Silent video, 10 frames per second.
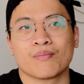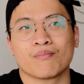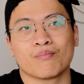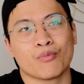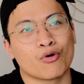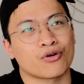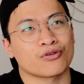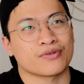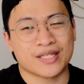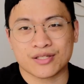more
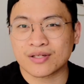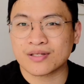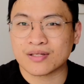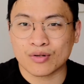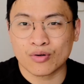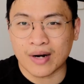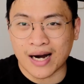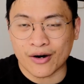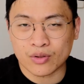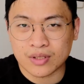reasons to go
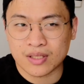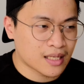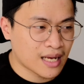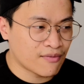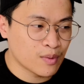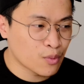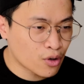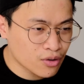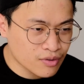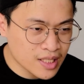out, gave me
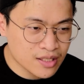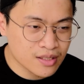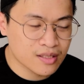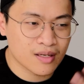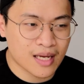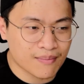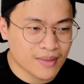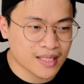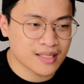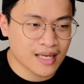more reasons to get
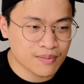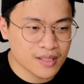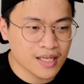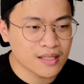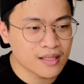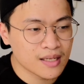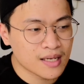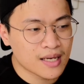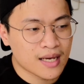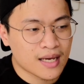my steps in,
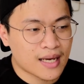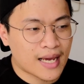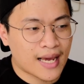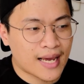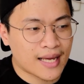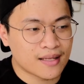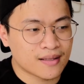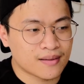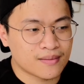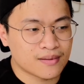
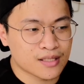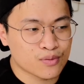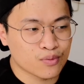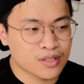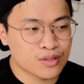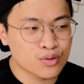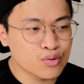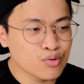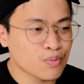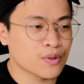and this was
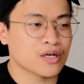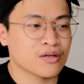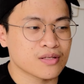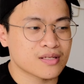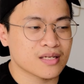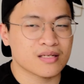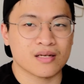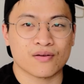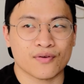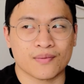super
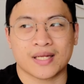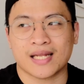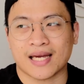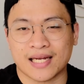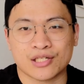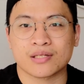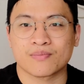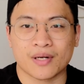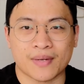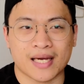consistent for me. Like, I
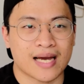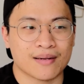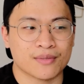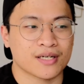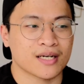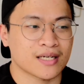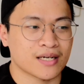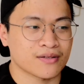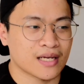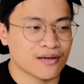just bring my camera
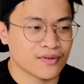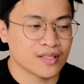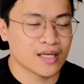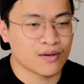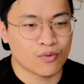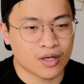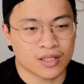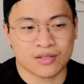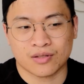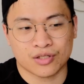around every day,
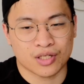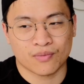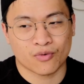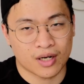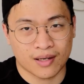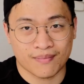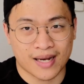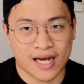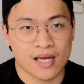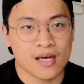walking to the gym, walking
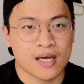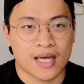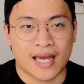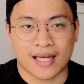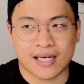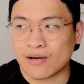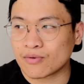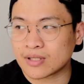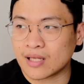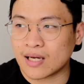back, and I
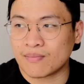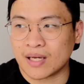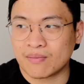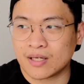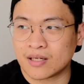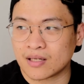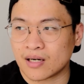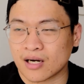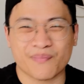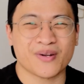would take maybe
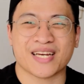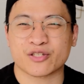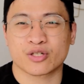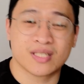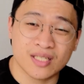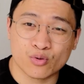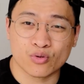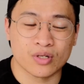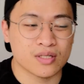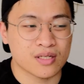a couple extra
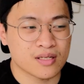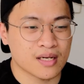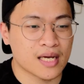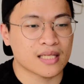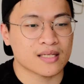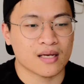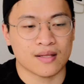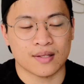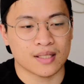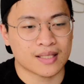detours just to get
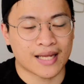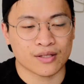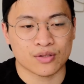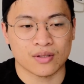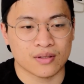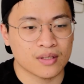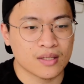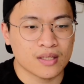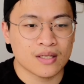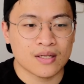the 10 to
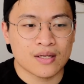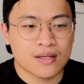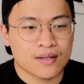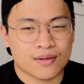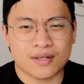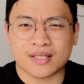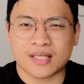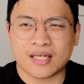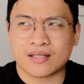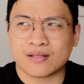
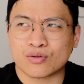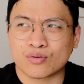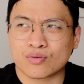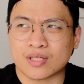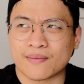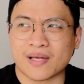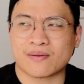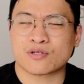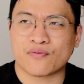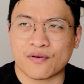13 to
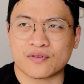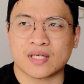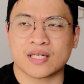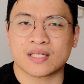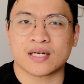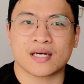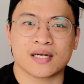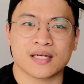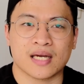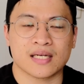sometimes
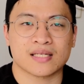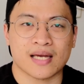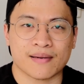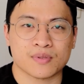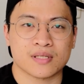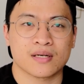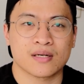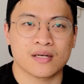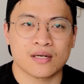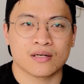15k steps
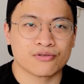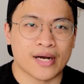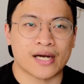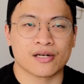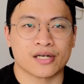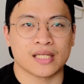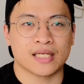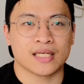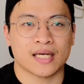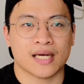regularly